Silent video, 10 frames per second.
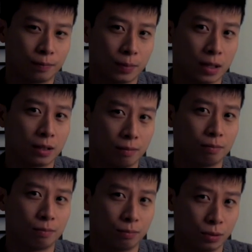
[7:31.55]
big
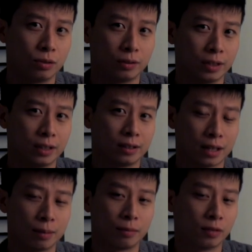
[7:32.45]
brewery
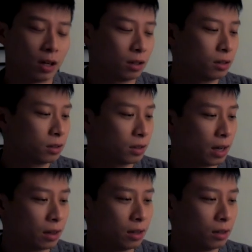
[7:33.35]
type of lagers,
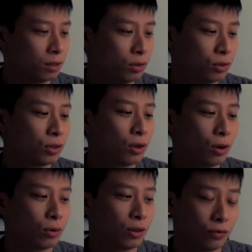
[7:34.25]
I think you should
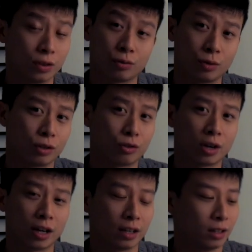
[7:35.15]
go give this one a
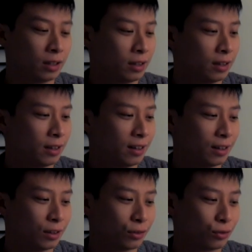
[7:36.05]
try.
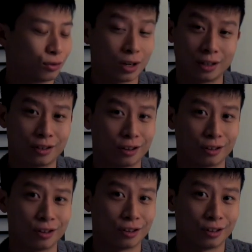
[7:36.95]
Try a dark
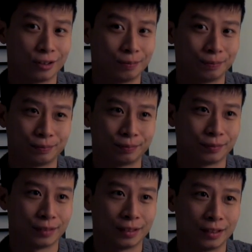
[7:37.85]
lager.
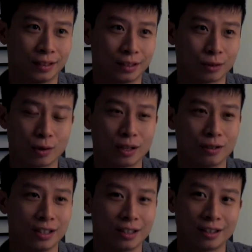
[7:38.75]
It's quite
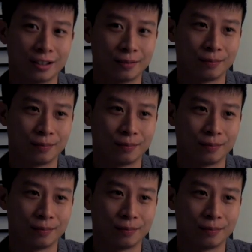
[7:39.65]
unique.